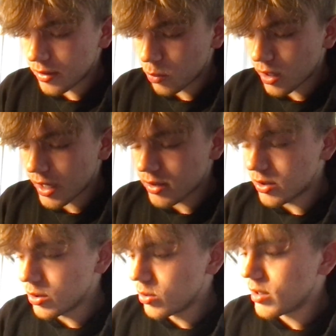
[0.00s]
what I can
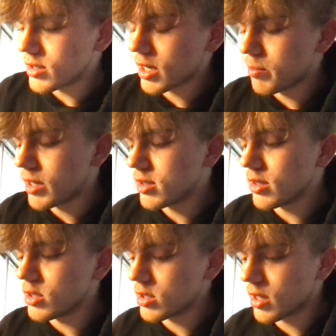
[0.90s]
do is I can
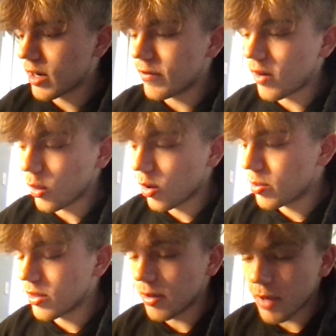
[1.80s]
basically just kind of follow up
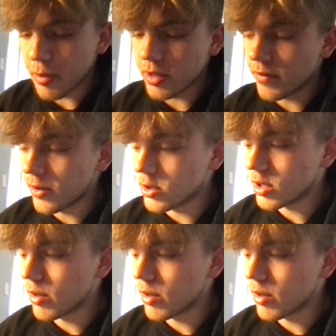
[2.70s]
with you maybe in the future.